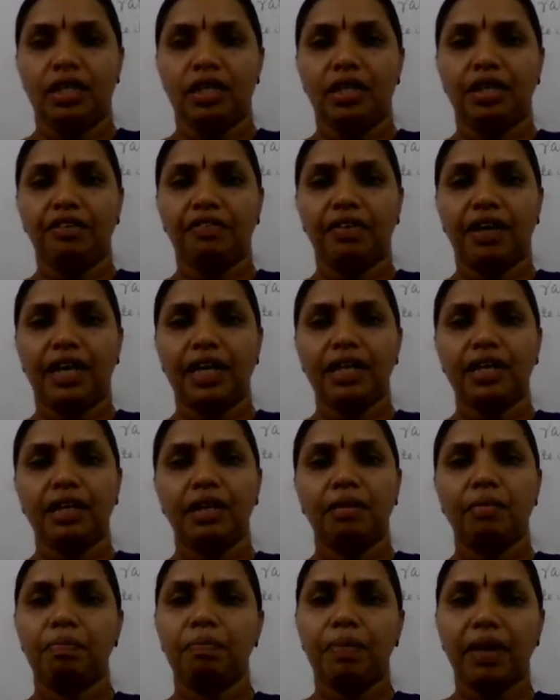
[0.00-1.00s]
Define
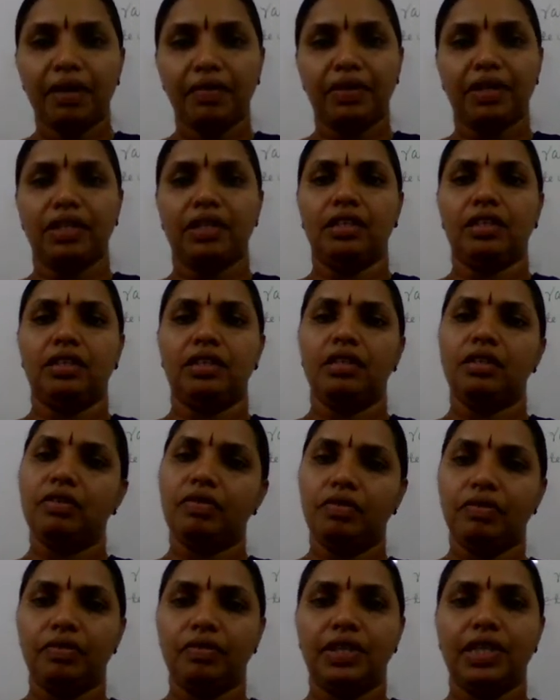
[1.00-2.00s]
power.
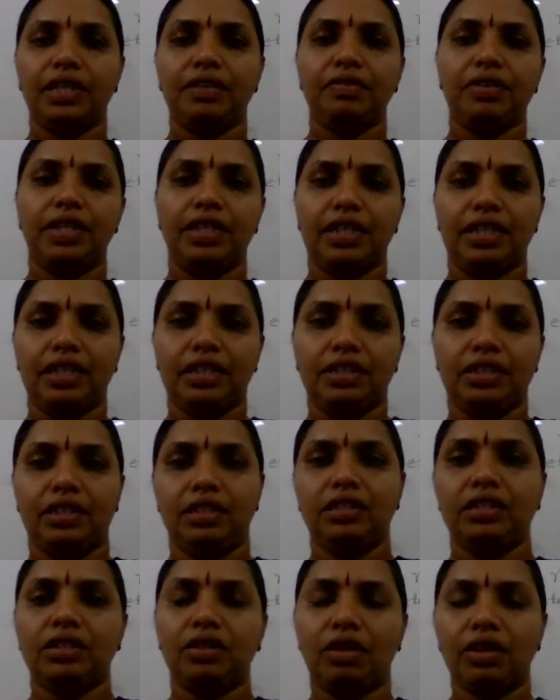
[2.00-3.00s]
Wherever it is,
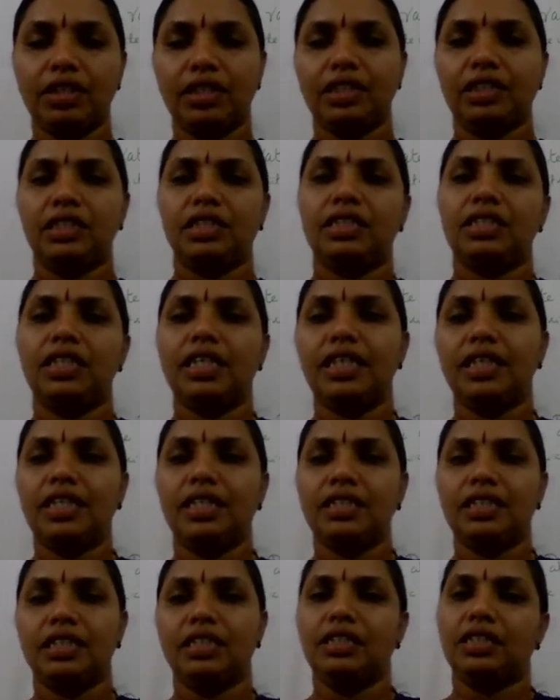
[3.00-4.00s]
it's not necessary it
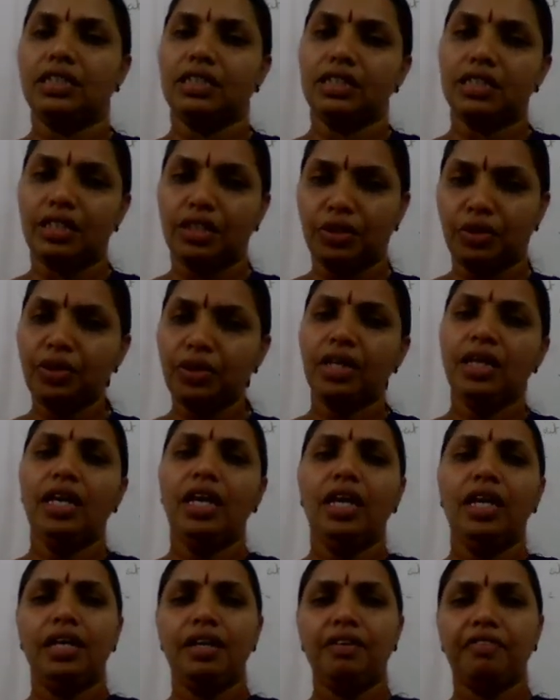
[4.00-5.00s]
is AC circuit.
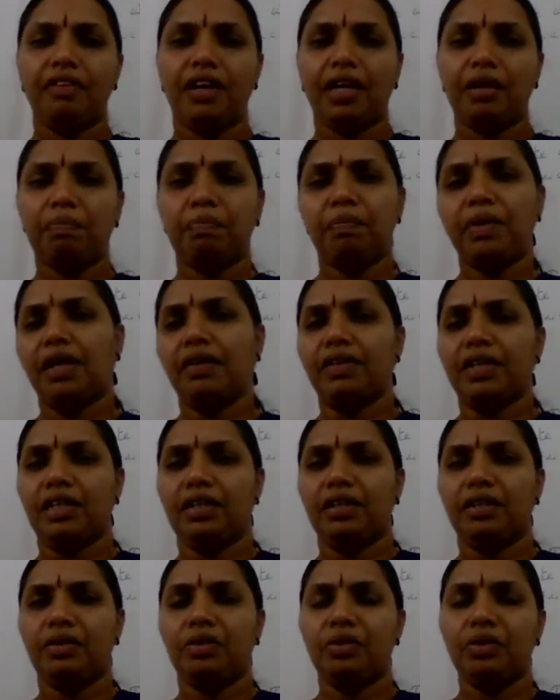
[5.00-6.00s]
Define power.
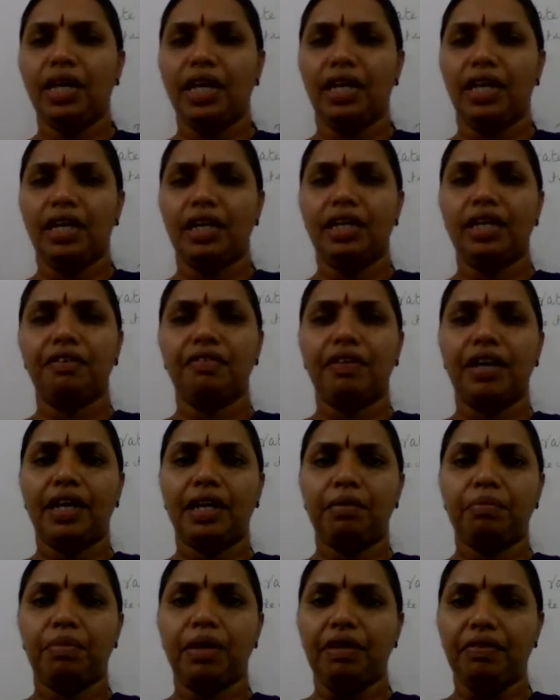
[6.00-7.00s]
Okay,
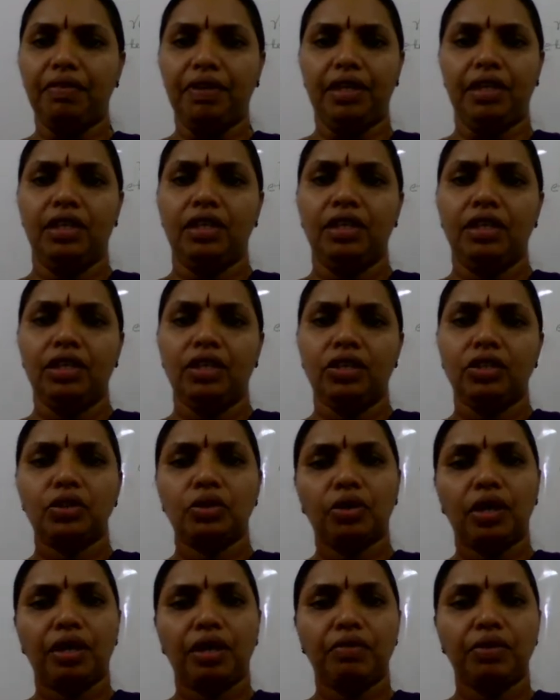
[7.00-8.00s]
define power.
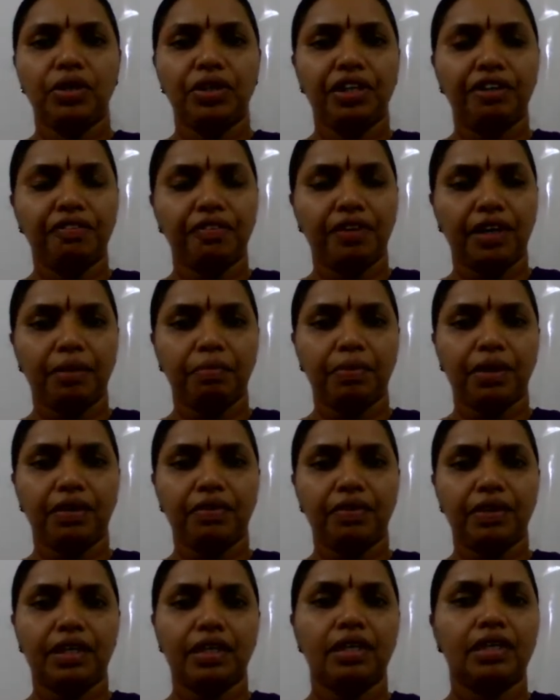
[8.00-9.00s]
So how will you define
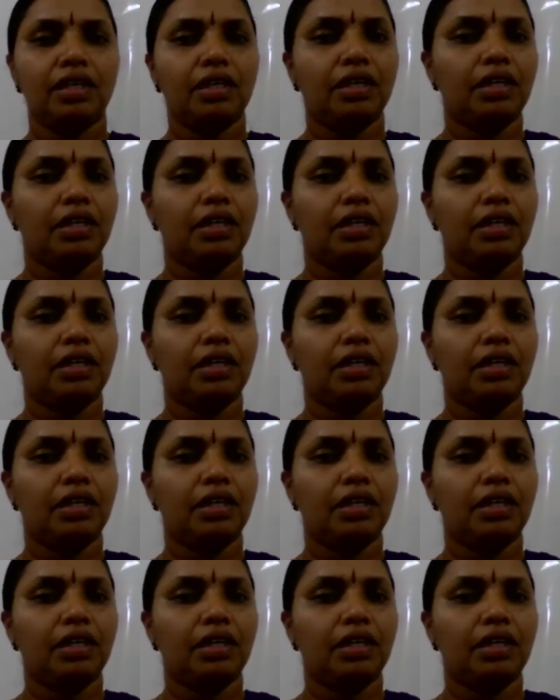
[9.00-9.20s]
power?